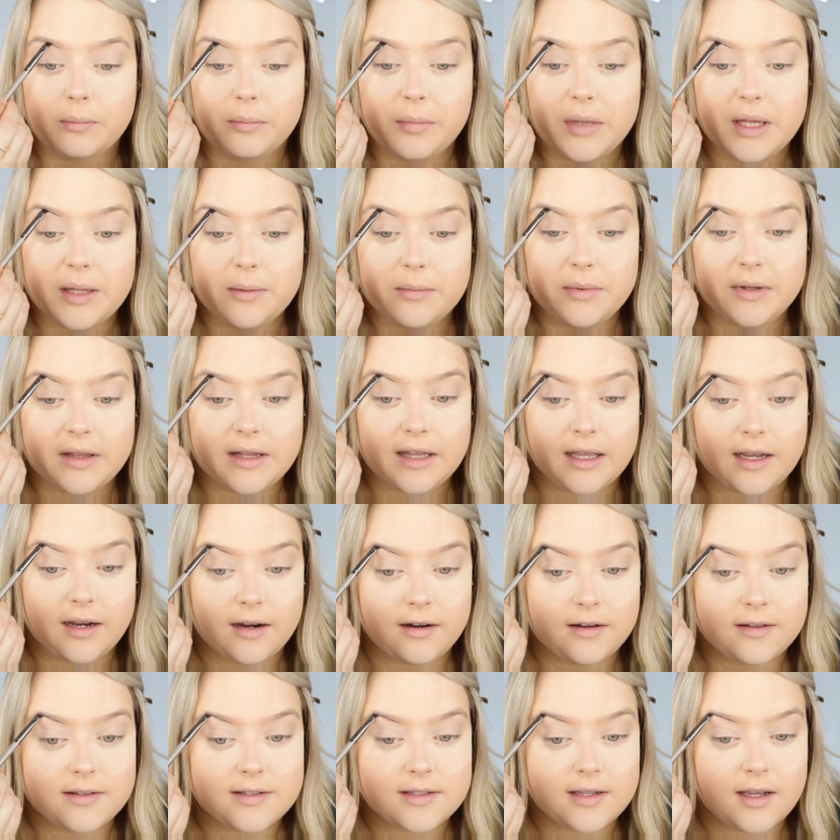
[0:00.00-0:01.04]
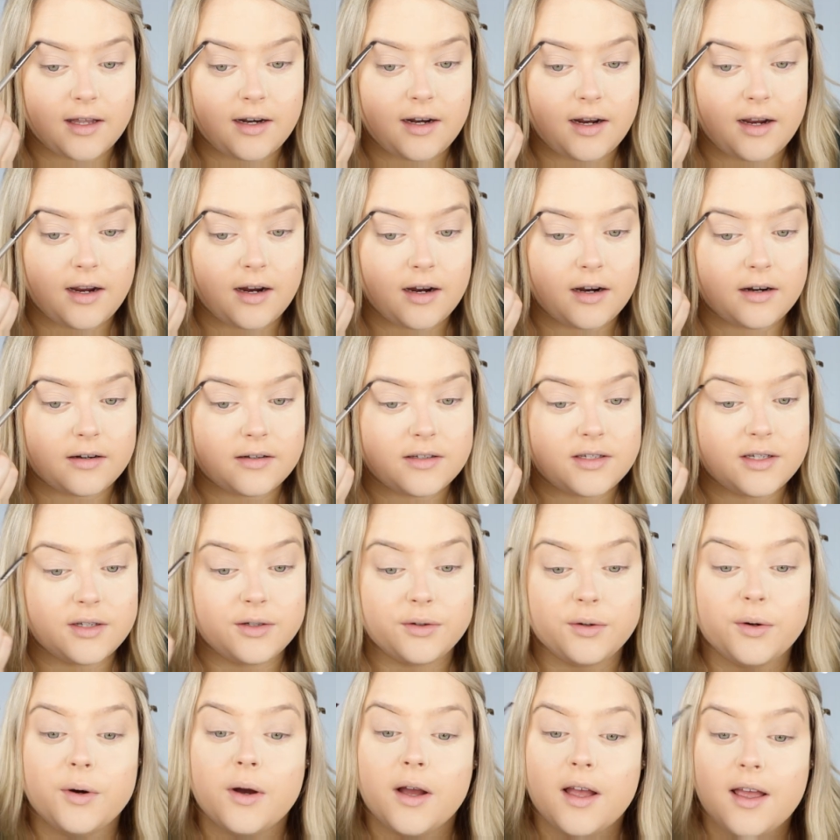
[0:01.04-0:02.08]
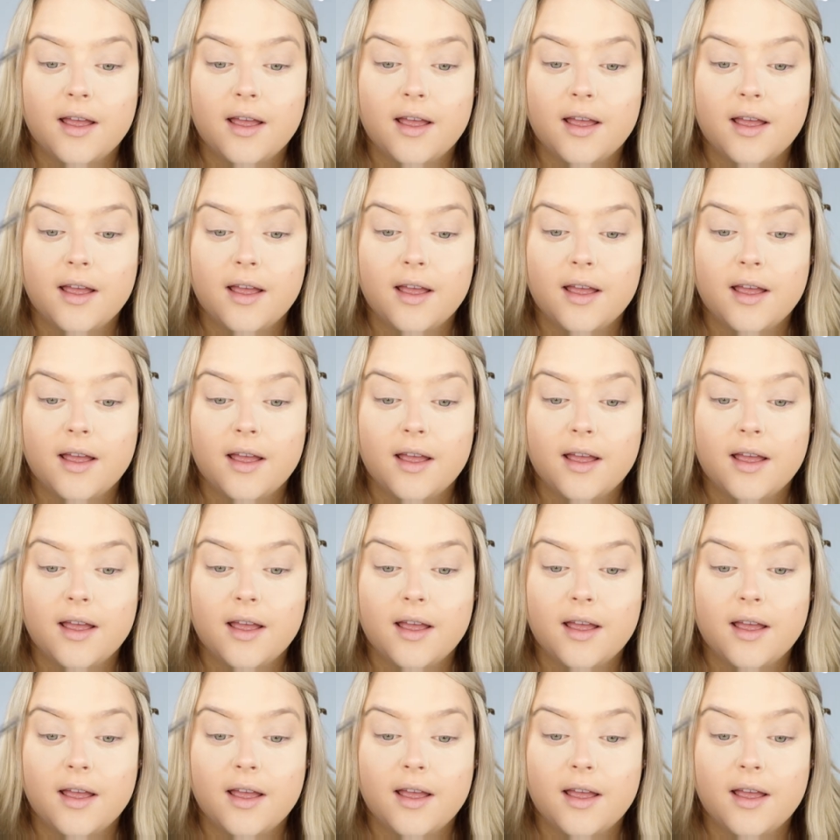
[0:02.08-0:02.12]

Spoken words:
pimp there, it's kind of hard to